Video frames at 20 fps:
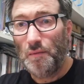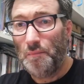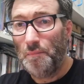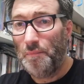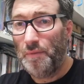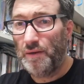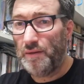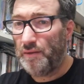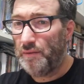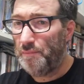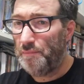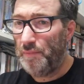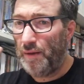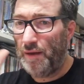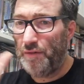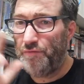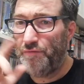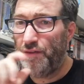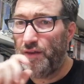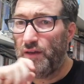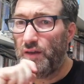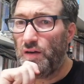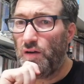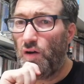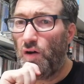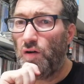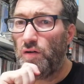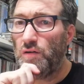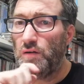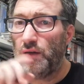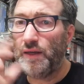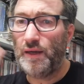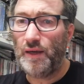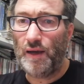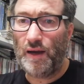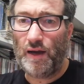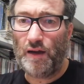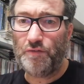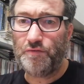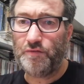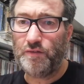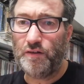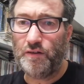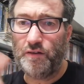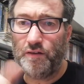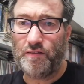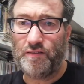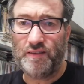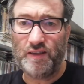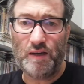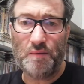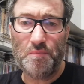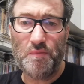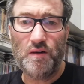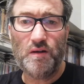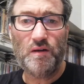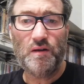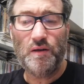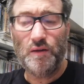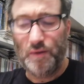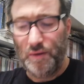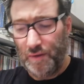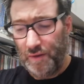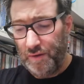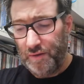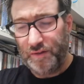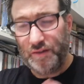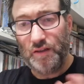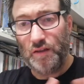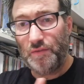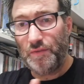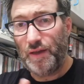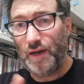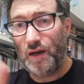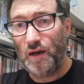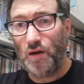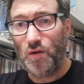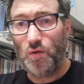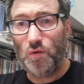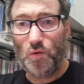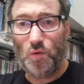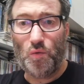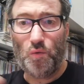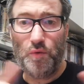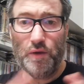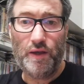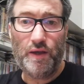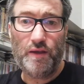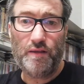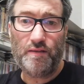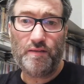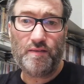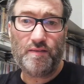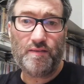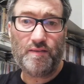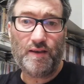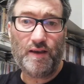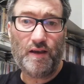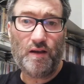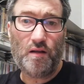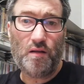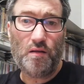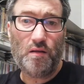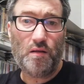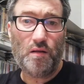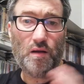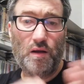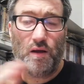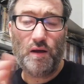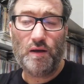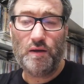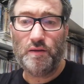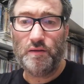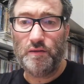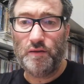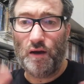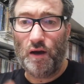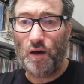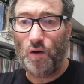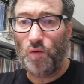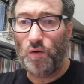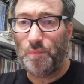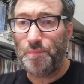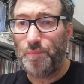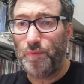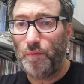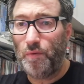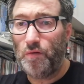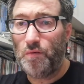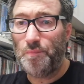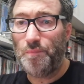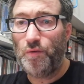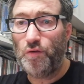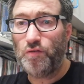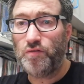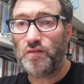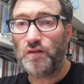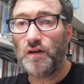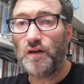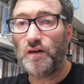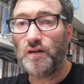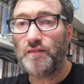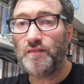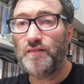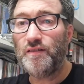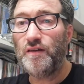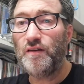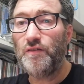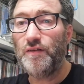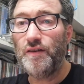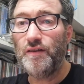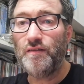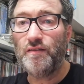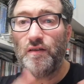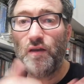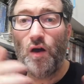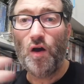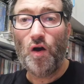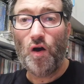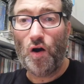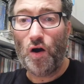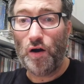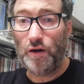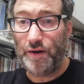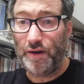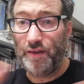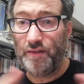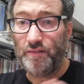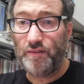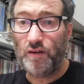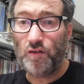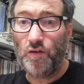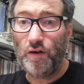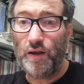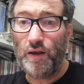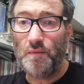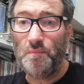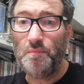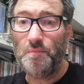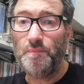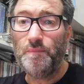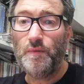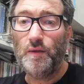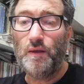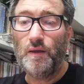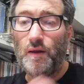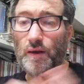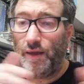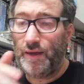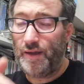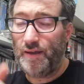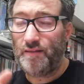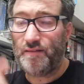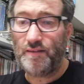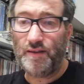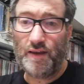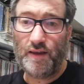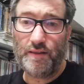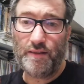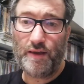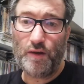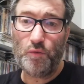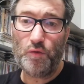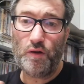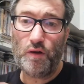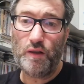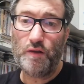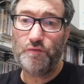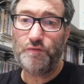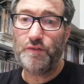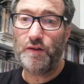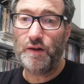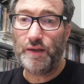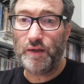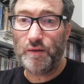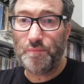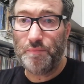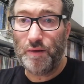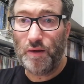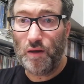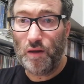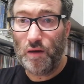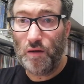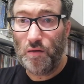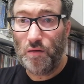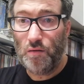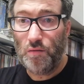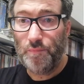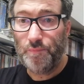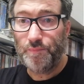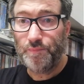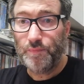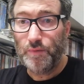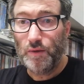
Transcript: but I think only after the summer. Till now we sell our postcard series on Instagram. Like I said, I will leave the link below.